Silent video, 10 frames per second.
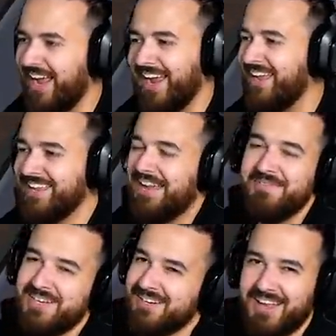I I
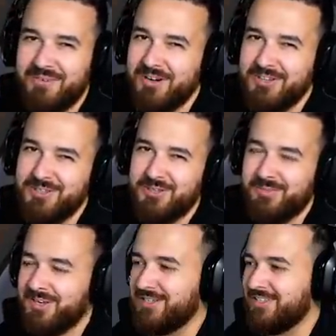mean, I don't want to do too
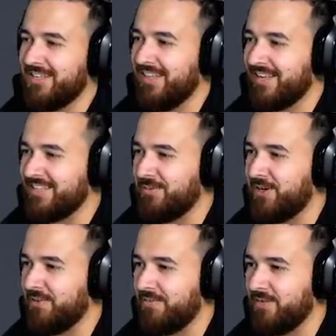much because, like I said,
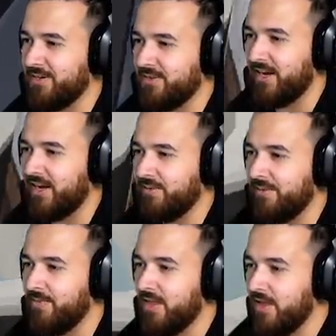we're going to be it anyway.